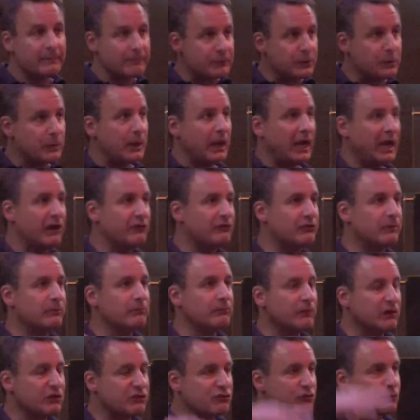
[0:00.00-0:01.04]
you have a
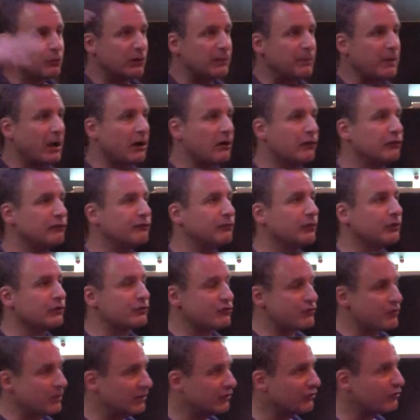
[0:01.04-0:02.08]
much more powerful
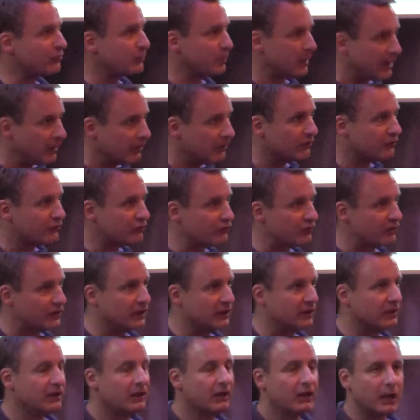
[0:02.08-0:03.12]
transparency
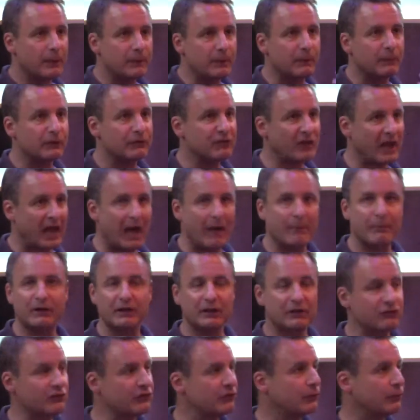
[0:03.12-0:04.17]
about what's
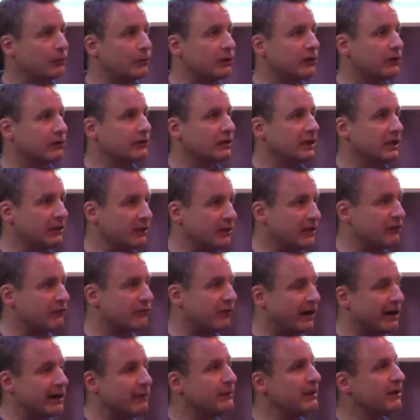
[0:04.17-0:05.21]
happening to the world in the
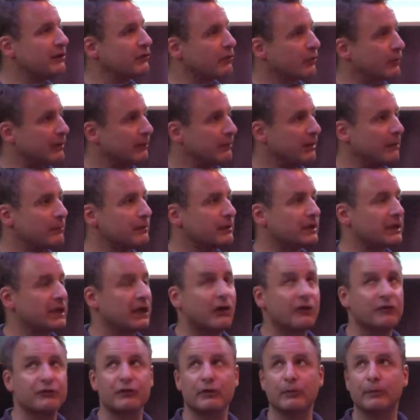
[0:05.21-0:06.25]
environment or in public
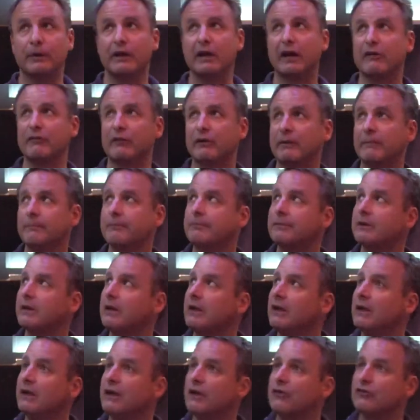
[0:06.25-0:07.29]
health or whatever.
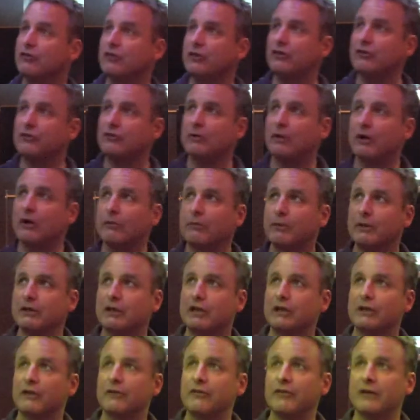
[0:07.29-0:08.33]
So these are all
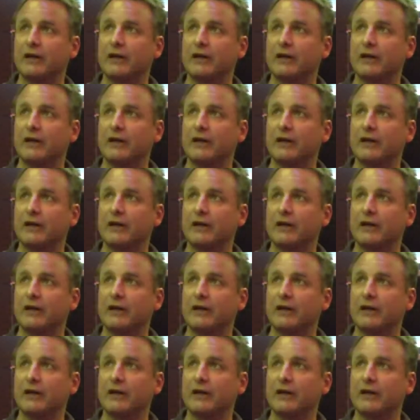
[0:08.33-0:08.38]
really good